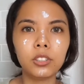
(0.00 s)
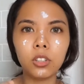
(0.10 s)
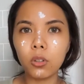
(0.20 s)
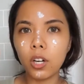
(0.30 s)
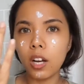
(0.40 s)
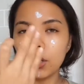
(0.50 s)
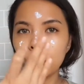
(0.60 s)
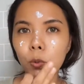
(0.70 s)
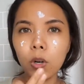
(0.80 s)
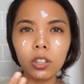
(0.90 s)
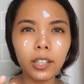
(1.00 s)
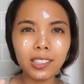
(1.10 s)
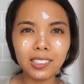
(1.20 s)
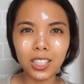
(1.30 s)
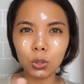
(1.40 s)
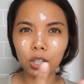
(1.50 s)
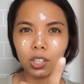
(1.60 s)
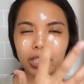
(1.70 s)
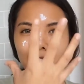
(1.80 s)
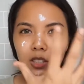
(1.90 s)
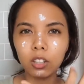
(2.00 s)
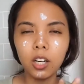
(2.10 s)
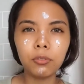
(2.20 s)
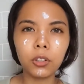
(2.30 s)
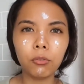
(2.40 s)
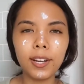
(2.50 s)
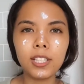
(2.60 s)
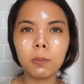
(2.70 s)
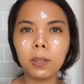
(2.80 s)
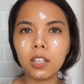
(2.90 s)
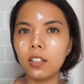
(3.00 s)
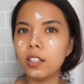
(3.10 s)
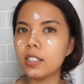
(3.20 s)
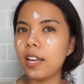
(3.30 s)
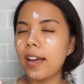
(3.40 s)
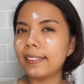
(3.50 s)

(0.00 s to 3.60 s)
So you want to accentuate the center of your face because